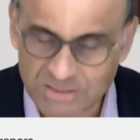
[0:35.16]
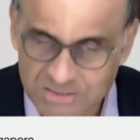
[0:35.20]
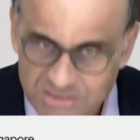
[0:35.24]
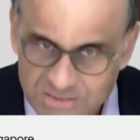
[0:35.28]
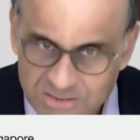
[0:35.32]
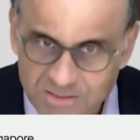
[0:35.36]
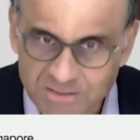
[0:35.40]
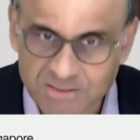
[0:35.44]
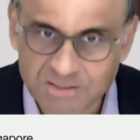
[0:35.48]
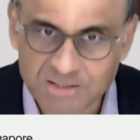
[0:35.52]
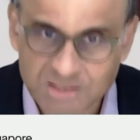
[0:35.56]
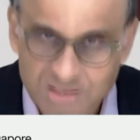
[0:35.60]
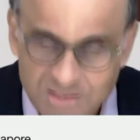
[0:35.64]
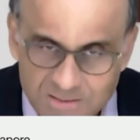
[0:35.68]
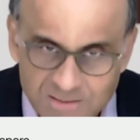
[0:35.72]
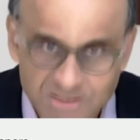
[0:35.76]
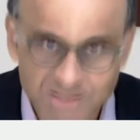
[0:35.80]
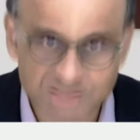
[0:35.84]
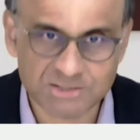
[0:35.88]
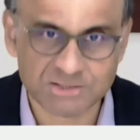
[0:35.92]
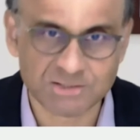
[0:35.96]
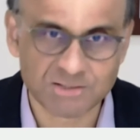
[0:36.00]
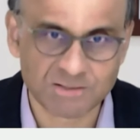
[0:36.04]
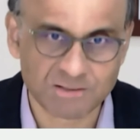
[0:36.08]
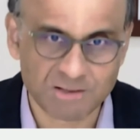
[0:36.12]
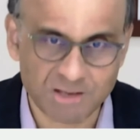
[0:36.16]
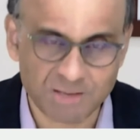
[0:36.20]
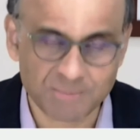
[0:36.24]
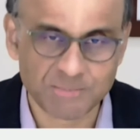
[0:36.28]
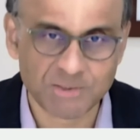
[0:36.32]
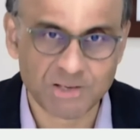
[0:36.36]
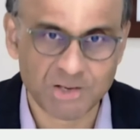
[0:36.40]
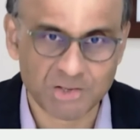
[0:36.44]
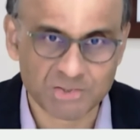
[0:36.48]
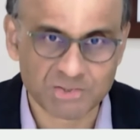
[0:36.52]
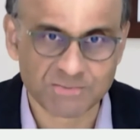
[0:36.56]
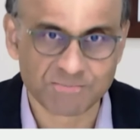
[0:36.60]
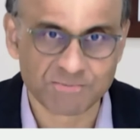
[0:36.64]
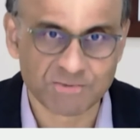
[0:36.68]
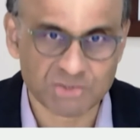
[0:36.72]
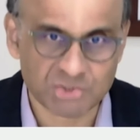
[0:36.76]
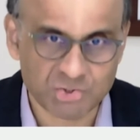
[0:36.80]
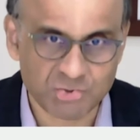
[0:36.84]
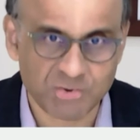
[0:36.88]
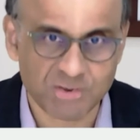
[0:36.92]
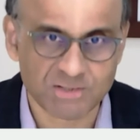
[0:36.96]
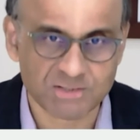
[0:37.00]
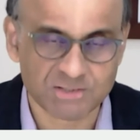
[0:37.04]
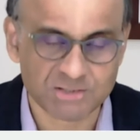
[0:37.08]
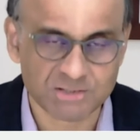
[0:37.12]
And that's the key lesson coming
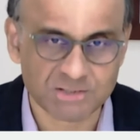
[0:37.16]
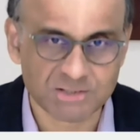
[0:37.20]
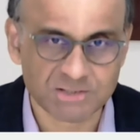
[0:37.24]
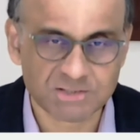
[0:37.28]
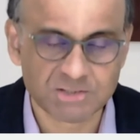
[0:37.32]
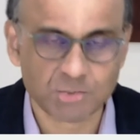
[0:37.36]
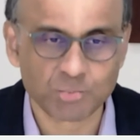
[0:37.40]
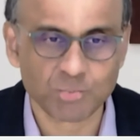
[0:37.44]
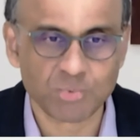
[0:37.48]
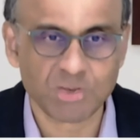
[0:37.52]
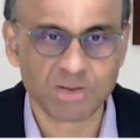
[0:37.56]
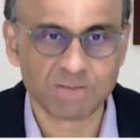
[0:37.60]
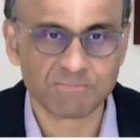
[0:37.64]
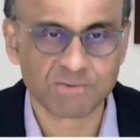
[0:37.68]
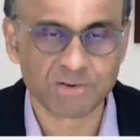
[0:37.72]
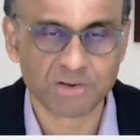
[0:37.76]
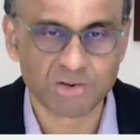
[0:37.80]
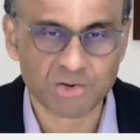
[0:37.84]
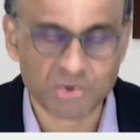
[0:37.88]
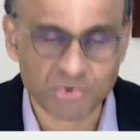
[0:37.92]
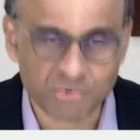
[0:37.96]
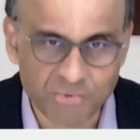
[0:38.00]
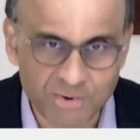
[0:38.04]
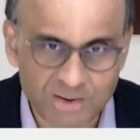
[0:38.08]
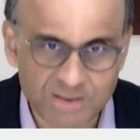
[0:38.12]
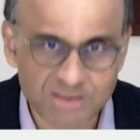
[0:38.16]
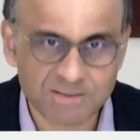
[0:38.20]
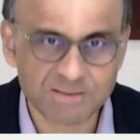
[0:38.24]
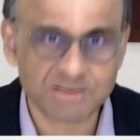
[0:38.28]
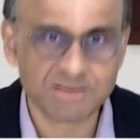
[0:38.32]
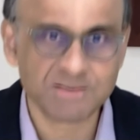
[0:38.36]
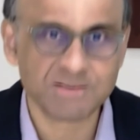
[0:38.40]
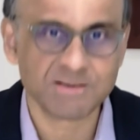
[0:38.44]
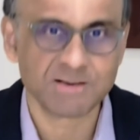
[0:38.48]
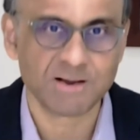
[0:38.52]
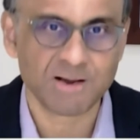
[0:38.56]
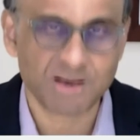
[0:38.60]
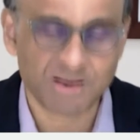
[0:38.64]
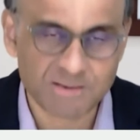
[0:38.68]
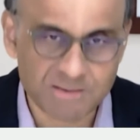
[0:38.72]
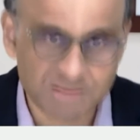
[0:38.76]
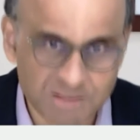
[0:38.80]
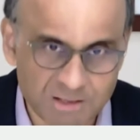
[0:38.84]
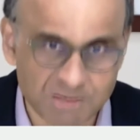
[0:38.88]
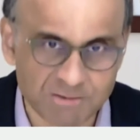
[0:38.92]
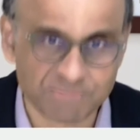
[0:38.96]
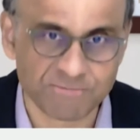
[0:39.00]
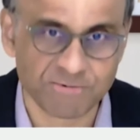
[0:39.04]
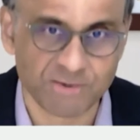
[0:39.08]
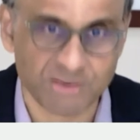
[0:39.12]
out of this crisis. We have greatly
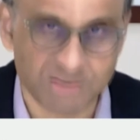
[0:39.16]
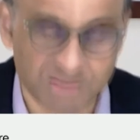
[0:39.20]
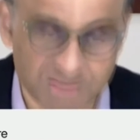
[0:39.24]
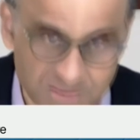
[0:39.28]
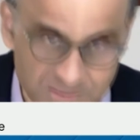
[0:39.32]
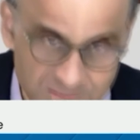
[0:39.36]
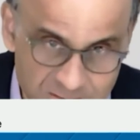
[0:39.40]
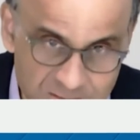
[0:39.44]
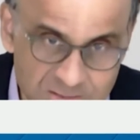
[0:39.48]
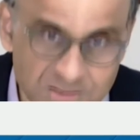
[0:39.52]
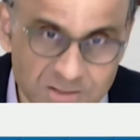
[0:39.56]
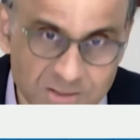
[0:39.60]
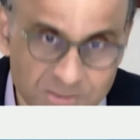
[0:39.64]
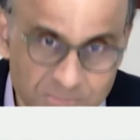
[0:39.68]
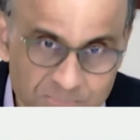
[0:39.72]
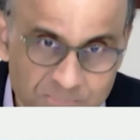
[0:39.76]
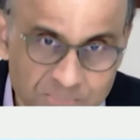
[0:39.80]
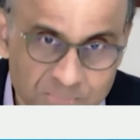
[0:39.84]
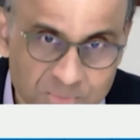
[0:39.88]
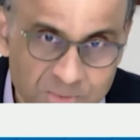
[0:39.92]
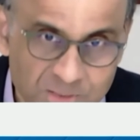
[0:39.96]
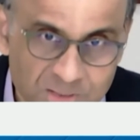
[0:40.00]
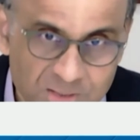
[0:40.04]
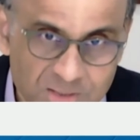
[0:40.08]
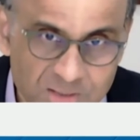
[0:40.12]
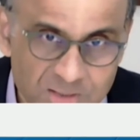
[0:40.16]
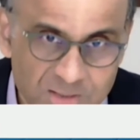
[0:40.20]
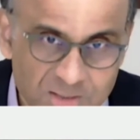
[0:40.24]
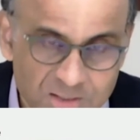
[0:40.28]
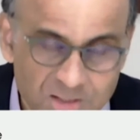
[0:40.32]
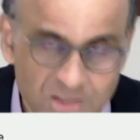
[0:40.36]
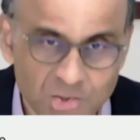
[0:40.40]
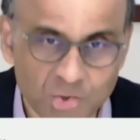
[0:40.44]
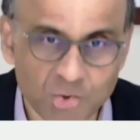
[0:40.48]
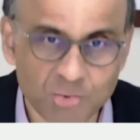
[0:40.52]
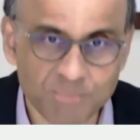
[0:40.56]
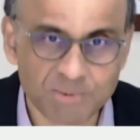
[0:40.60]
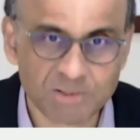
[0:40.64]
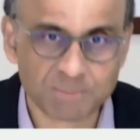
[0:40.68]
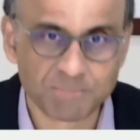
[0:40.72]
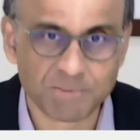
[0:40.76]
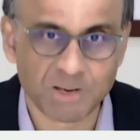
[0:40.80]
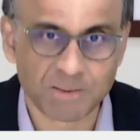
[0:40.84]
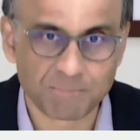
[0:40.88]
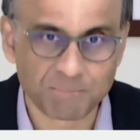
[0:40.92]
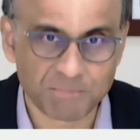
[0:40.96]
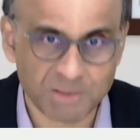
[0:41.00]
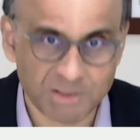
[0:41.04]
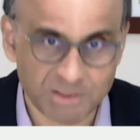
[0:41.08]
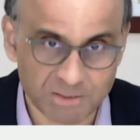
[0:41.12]
underfunded
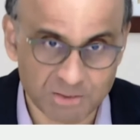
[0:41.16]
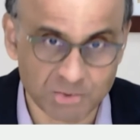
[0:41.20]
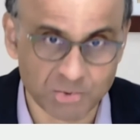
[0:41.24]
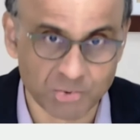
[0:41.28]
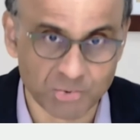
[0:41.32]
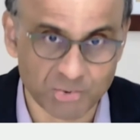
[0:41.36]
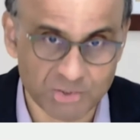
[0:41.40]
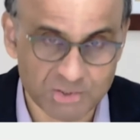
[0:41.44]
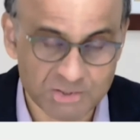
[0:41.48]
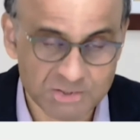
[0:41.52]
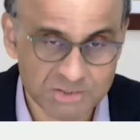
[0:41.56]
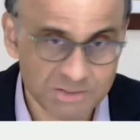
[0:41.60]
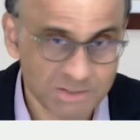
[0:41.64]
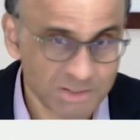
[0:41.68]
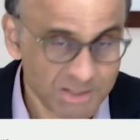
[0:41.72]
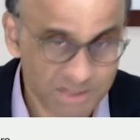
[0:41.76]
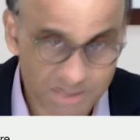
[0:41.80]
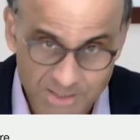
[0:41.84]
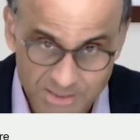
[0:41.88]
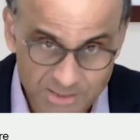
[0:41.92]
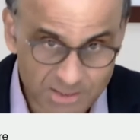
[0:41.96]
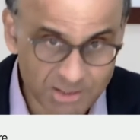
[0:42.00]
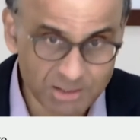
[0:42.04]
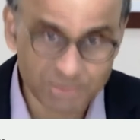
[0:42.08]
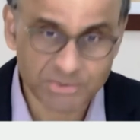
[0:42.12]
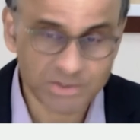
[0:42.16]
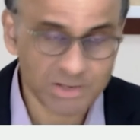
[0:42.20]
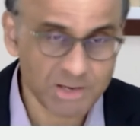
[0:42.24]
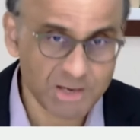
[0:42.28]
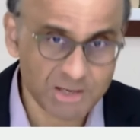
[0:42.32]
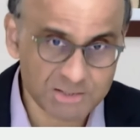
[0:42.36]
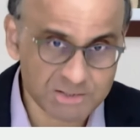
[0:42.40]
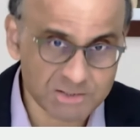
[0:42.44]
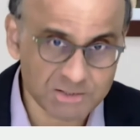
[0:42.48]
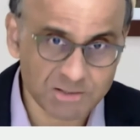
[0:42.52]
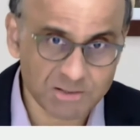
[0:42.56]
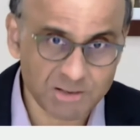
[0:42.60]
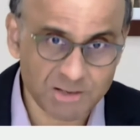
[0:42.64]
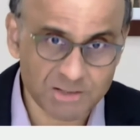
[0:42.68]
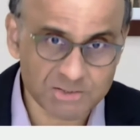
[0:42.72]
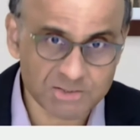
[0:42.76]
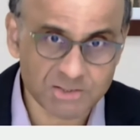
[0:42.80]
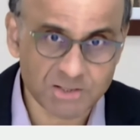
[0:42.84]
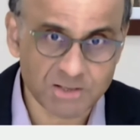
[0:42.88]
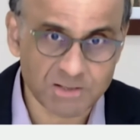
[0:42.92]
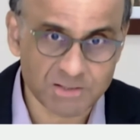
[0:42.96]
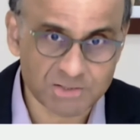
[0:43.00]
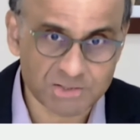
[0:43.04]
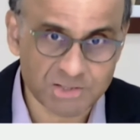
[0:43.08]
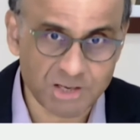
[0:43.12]
global public goods. And healthcare is a
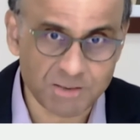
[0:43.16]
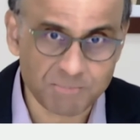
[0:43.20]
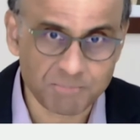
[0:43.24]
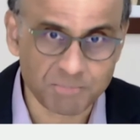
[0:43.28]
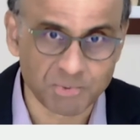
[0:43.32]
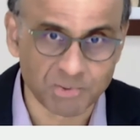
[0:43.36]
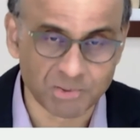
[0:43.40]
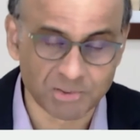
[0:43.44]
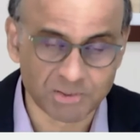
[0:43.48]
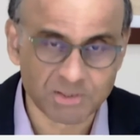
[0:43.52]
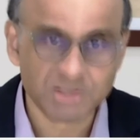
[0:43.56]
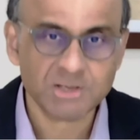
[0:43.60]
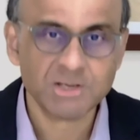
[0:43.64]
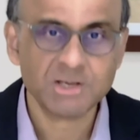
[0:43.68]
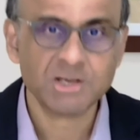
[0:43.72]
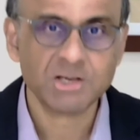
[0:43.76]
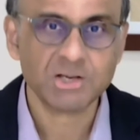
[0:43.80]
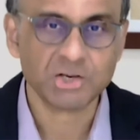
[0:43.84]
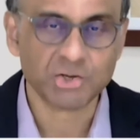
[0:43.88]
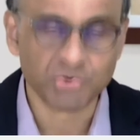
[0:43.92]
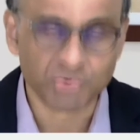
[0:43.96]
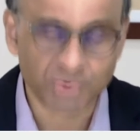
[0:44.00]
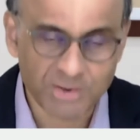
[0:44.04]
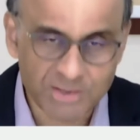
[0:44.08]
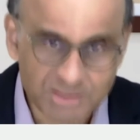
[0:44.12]
classic example.